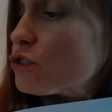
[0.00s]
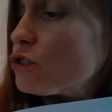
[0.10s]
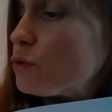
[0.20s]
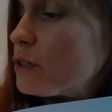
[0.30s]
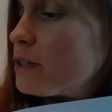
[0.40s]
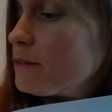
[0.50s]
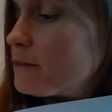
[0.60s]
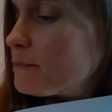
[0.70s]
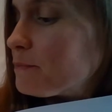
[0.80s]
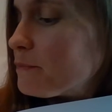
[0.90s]
Snore.
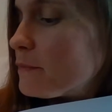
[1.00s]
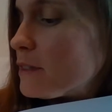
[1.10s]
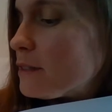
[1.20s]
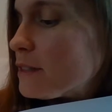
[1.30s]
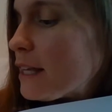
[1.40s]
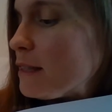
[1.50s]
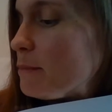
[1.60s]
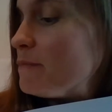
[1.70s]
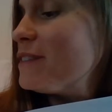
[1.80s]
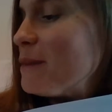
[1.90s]

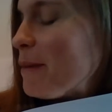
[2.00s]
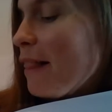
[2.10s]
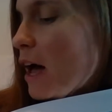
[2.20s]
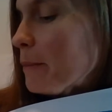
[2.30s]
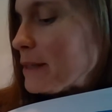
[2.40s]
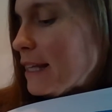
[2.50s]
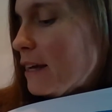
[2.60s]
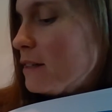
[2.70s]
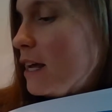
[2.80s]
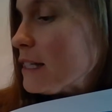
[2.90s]
The bellhop
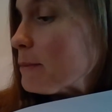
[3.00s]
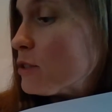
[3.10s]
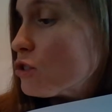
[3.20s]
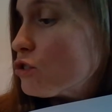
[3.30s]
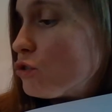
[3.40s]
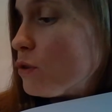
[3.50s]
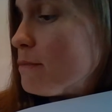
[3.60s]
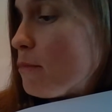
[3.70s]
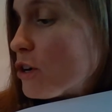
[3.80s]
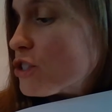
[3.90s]
said as Mr. Snore
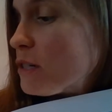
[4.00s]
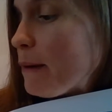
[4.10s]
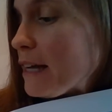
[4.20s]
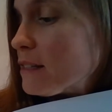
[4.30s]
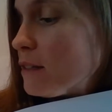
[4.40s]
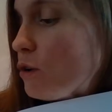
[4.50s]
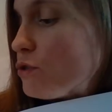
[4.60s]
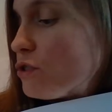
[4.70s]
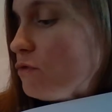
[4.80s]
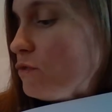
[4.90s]
marched past the
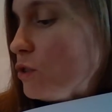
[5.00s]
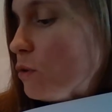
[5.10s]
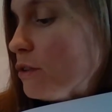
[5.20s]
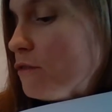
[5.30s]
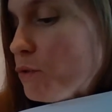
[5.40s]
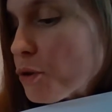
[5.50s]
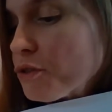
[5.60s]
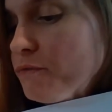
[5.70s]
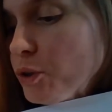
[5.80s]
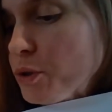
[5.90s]
ocean view on the
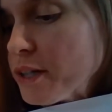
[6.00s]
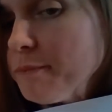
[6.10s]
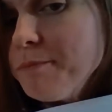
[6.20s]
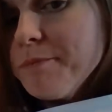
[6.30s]
4th floor.